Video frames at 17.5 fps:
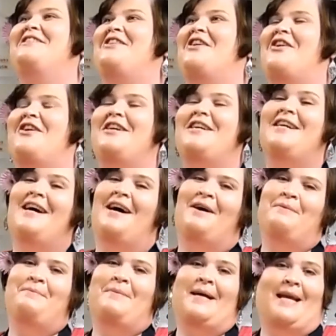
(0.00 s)
Sorry,
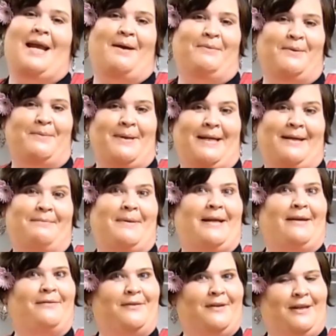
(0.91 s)
my cameraman
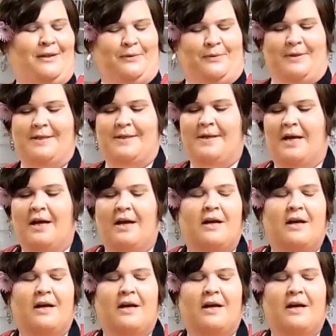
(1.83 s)
made a funny noise.